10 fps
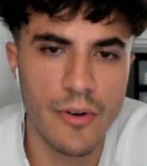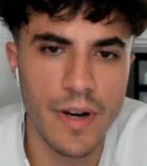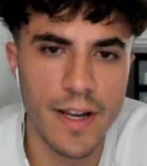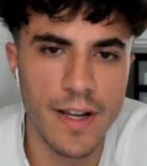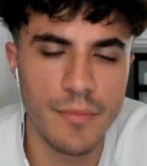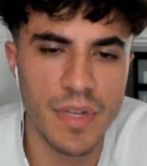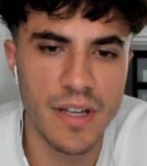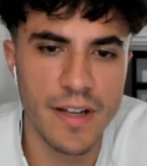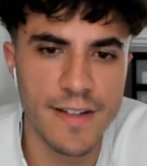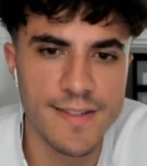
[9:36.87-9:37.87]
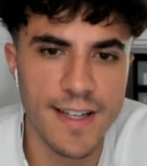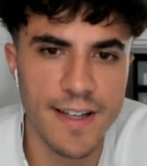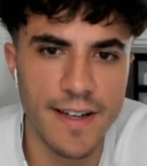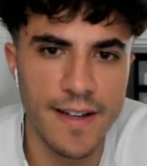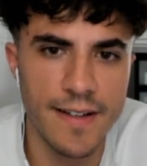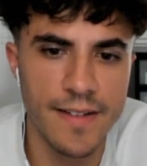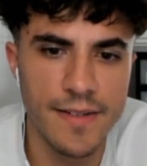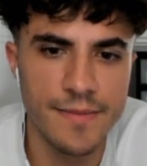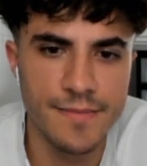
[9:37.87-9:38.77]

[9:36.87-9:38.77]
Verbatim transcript: hand, minute hand, second hand.